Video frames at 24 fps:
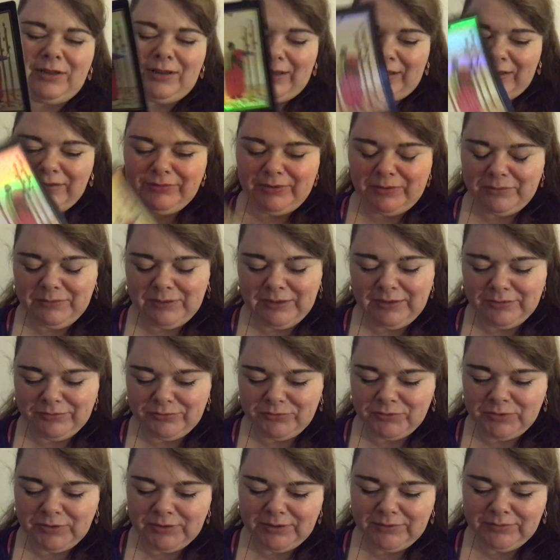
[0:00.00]
life out there
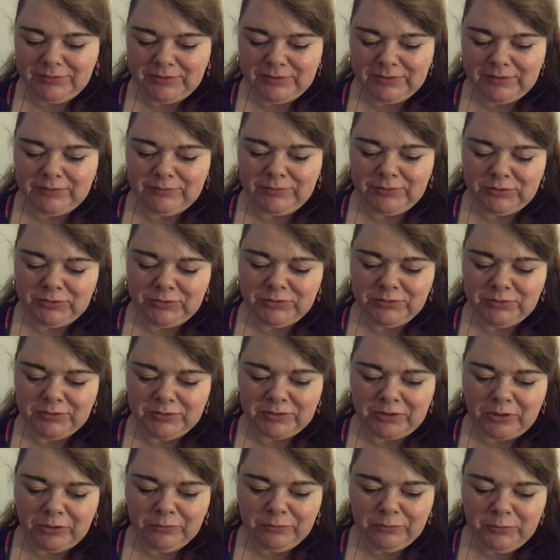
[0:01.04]
for you if you choose
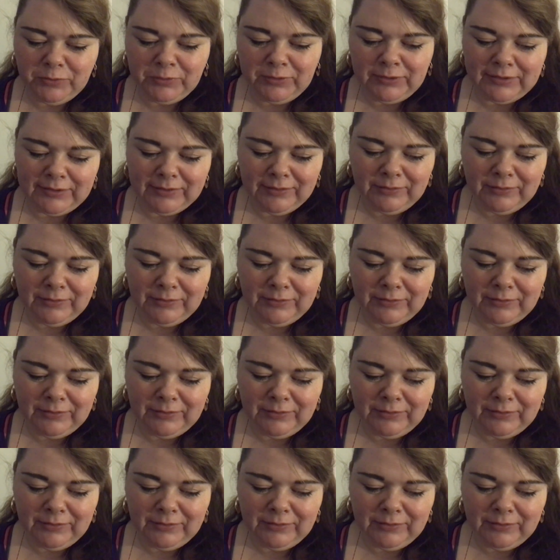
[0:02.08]
to go for it.